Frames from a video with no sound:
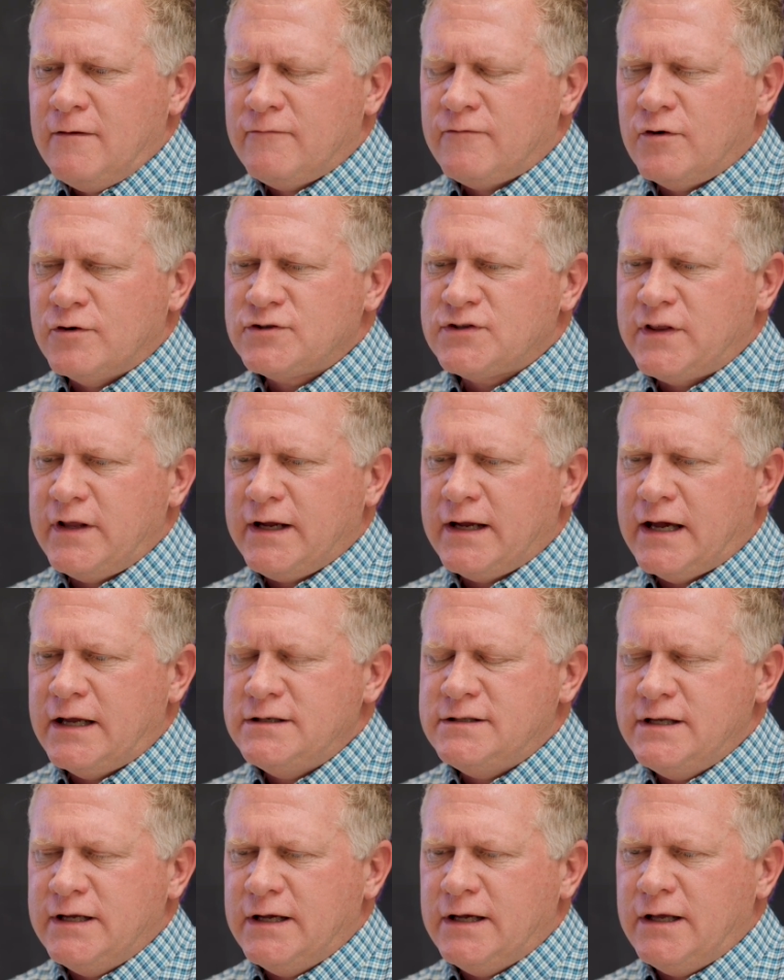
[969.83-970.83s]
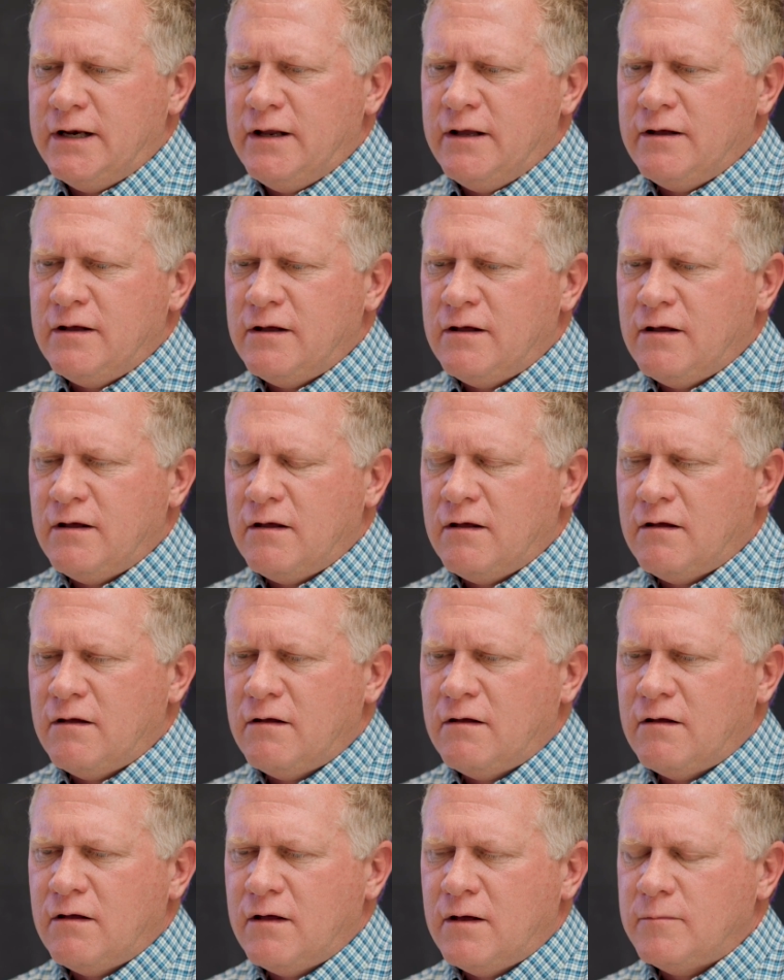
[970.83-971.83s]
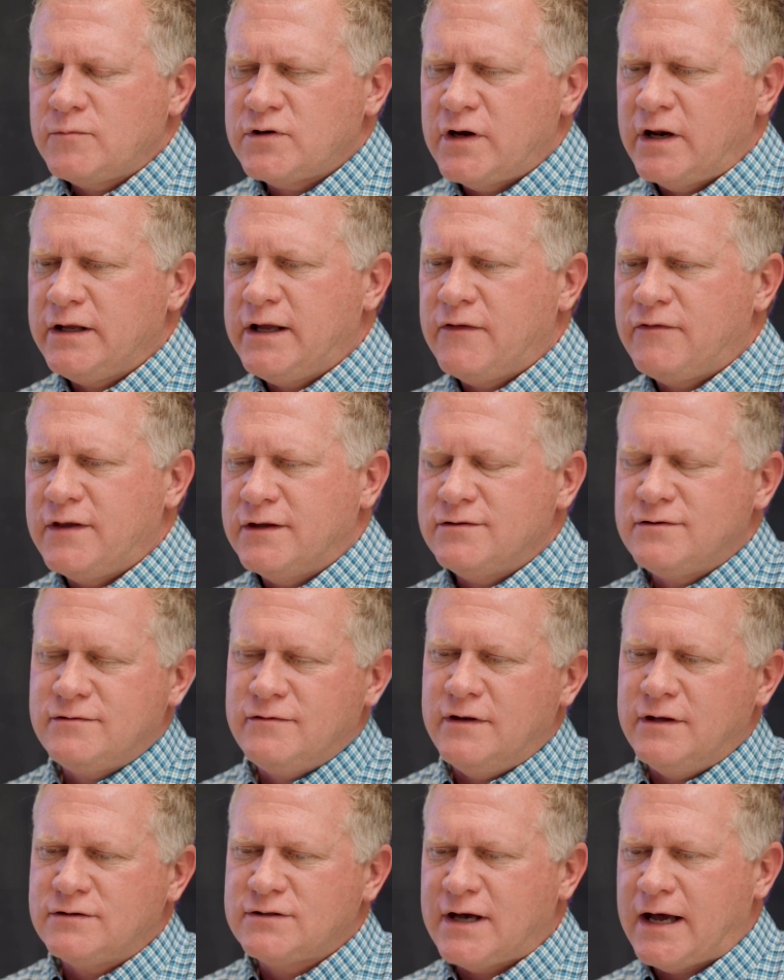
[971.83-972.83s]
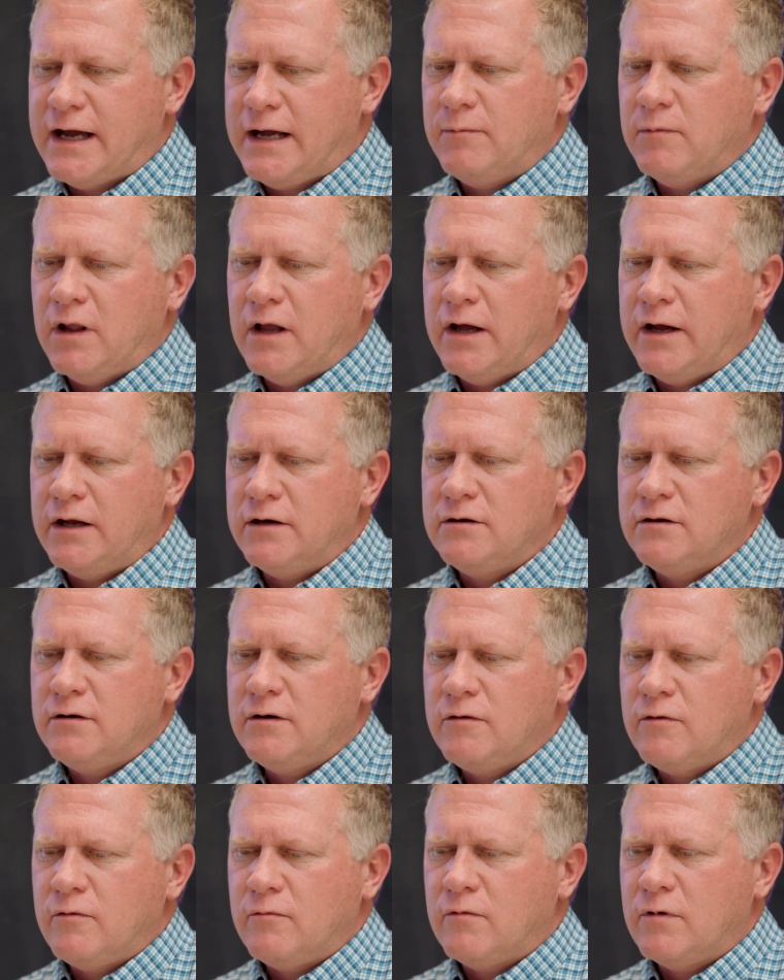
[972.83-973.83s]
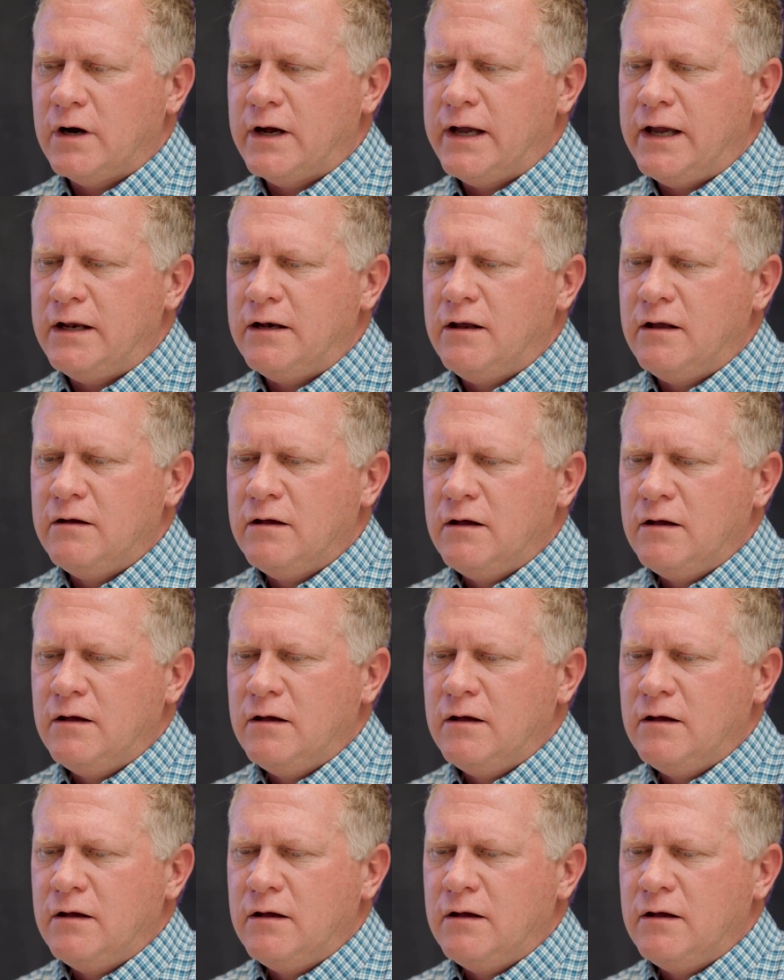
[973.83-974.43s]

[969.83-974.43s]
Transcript: First thing I did, trying to get the timeline right.